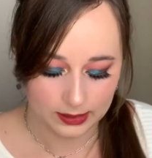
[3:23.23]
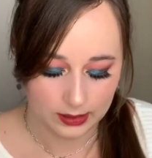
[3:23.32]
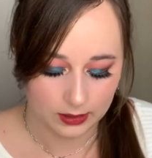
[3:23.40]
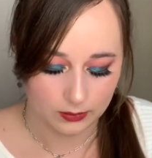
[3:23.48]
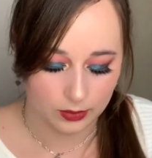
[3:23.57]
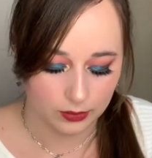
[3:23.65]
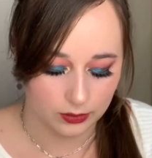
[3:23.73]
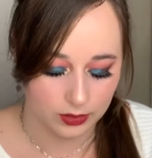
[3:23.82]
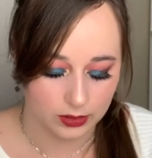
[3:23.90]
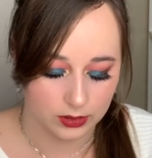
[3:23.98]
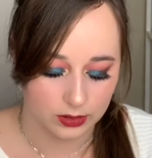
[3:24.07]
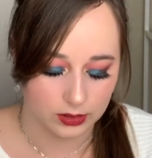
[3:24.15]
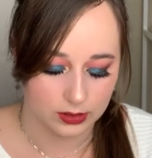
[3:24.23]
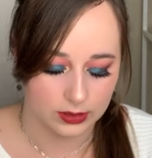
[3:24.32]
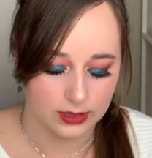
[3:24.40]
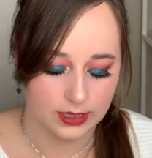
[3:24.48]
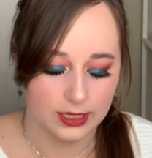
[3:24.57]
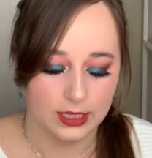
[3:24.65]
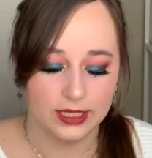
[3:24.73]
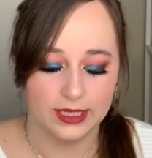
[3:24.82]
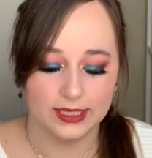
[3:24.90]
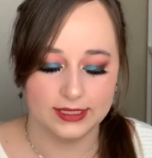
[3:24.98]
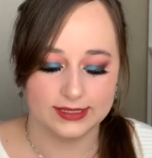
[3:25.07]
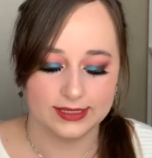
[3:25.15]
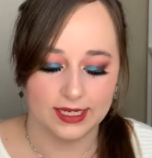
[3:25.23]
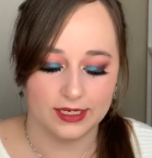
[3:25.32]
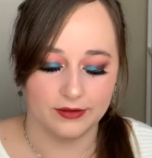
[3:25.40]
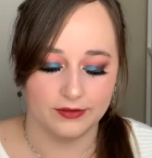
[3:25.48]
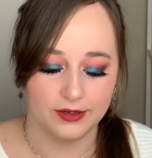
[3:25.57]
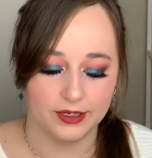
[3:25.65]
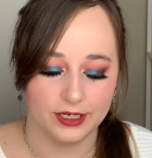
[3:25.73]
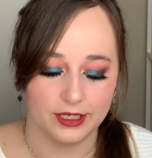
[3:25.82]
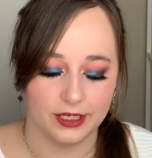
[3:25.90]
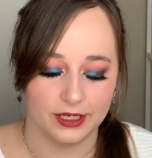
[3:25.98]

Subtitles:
Whoa, it's got a very,